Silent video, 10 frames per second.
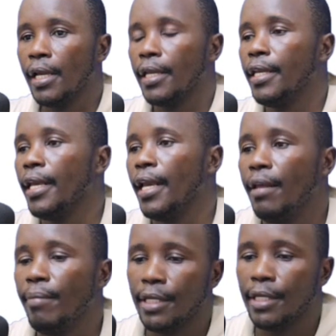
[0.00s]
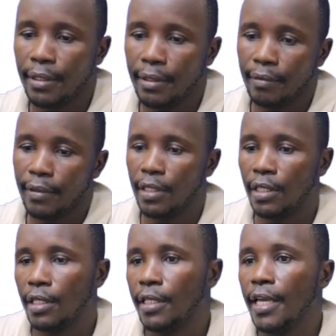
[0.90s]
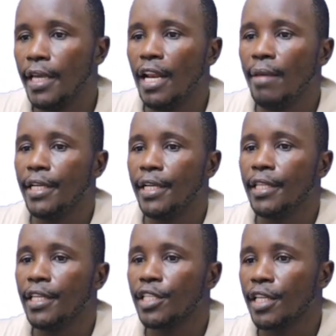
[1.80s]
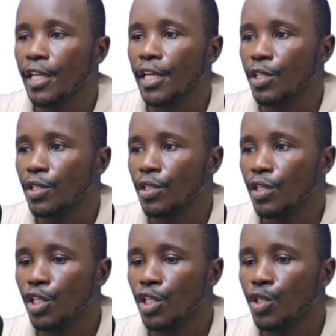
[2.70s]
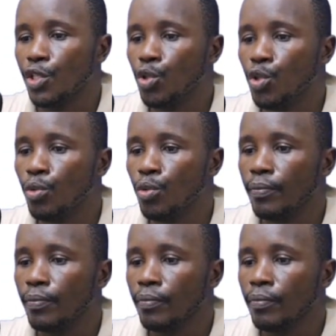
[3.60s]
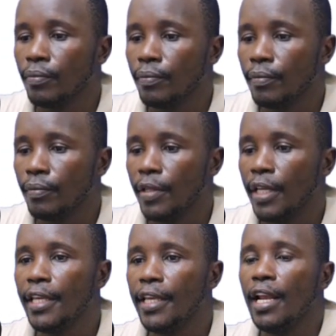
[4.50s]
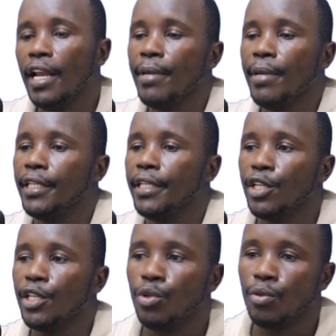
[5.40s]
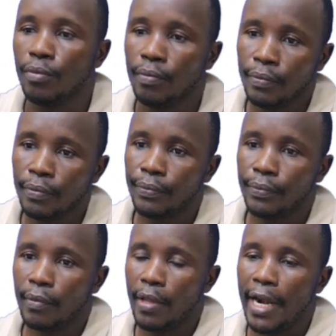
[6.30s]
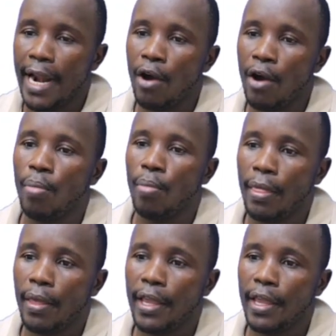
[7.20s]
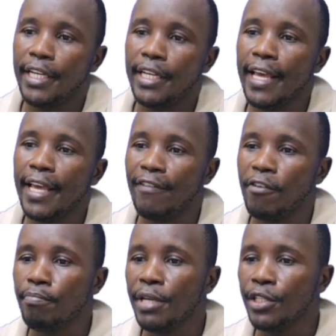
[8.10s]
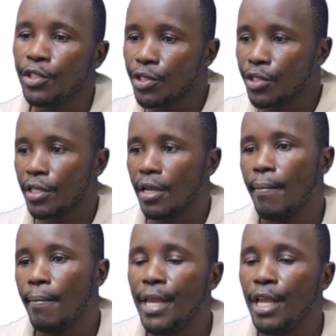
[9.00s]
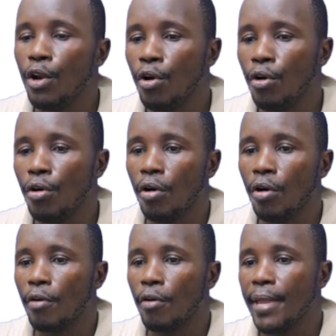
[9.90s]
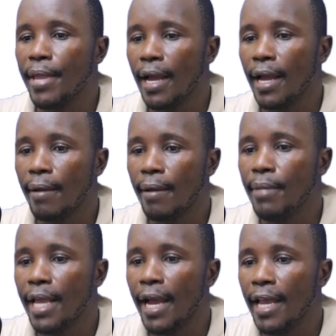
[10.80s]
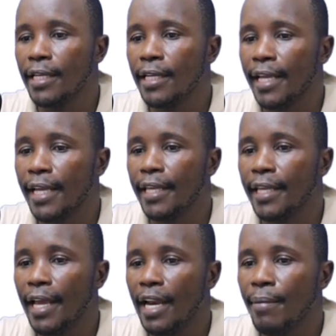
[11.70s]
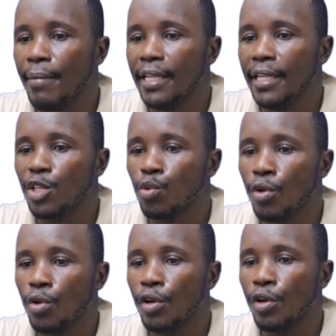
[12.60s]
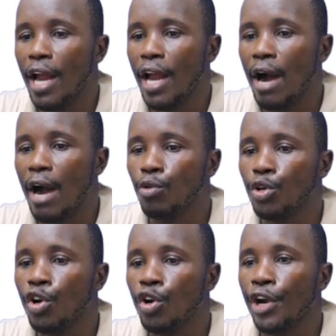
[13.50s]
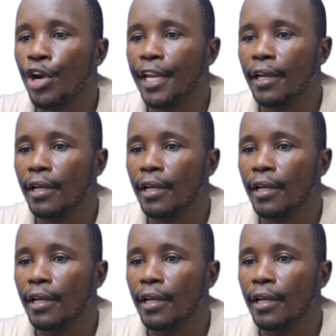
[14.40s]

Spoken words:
Key element. Key element in this case is 2. The key element here is 2. Now, it therefore means below or behind the key element, there is what we call outgoing.